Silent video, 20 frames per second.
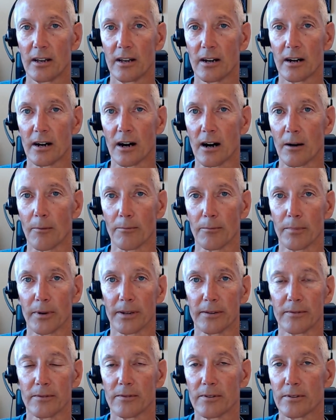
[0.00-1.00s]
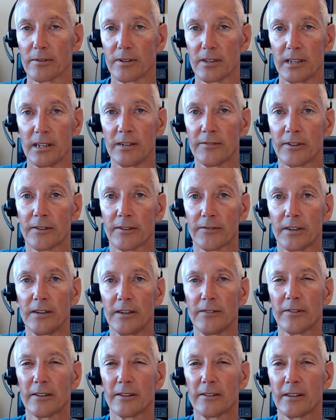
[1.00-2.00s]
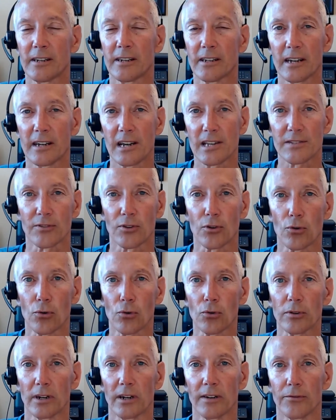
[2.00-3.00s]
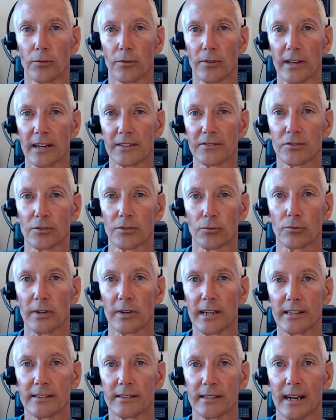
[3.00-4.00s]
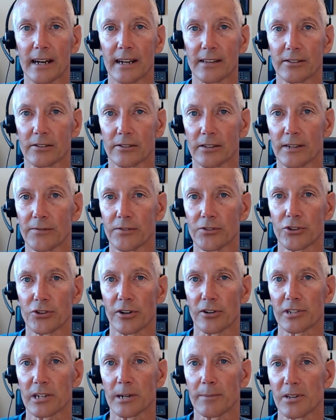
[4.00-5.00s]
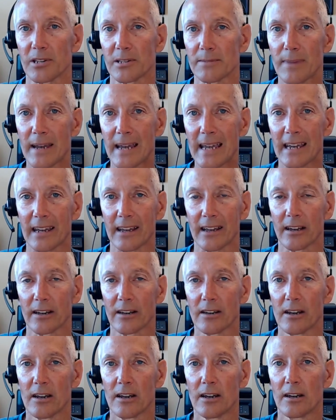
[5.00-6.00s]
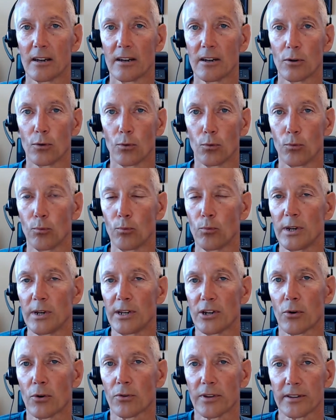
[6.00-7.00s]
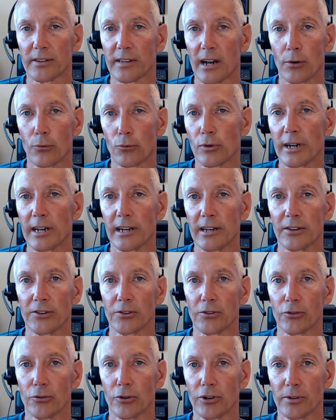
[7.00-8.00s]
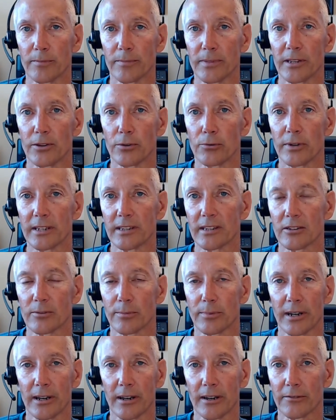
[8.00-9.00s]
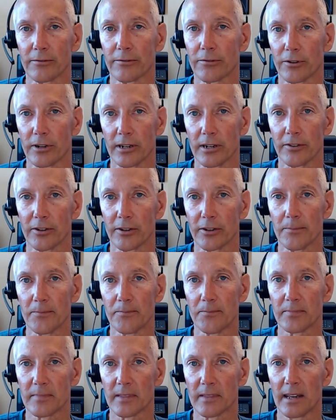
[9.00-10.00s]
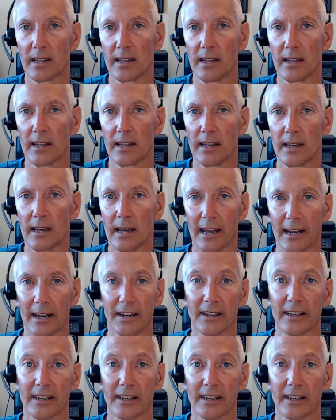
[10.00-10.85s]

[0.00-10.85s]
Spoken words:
but even in the case of a whole life where that's the rate that the life insurance company is paying, we know that that rate isn't going to be the rate that you're paying forever. And in the